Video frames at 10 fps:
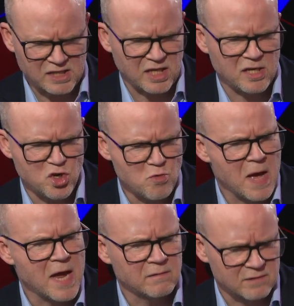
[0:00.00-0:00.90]
It's
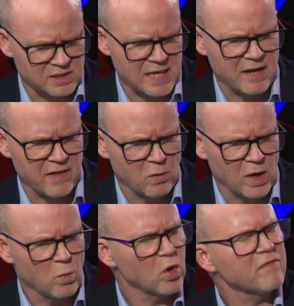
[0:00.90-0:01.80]
inhumane to stand in their
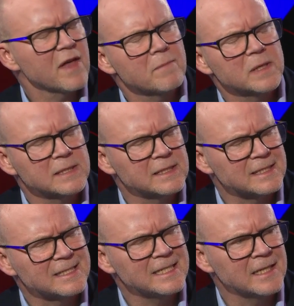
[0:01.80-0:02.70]
way. What if that person is
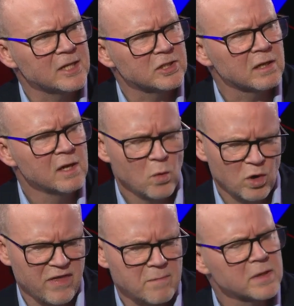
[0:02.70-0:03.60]
a teenager?
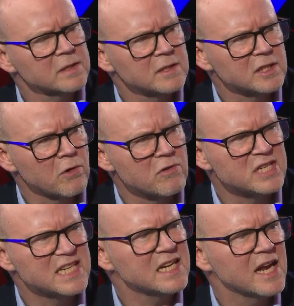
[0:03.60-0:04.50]
What if that person is your own
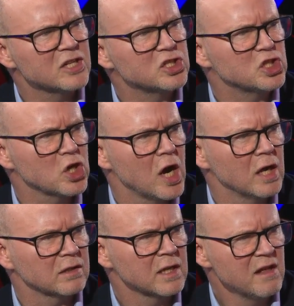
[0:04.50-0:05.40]
teenage child?
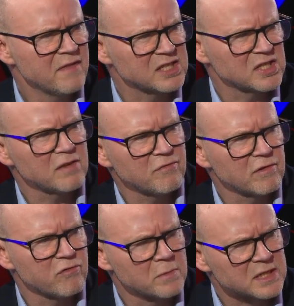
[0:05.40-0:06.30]
Well, they're
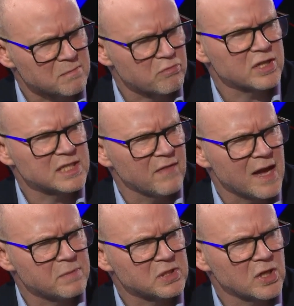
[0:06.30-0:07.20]
suffering from a depressive
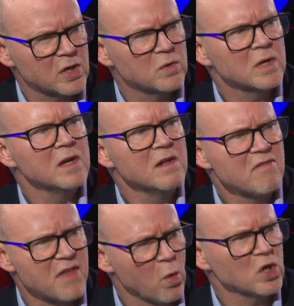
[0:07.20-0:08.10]
episode.
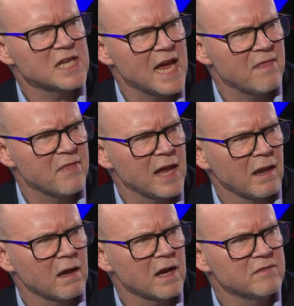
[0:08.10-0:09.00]
Well, they want to end their
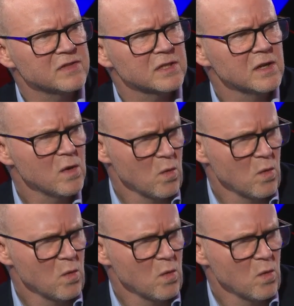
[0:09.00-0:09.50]
lives.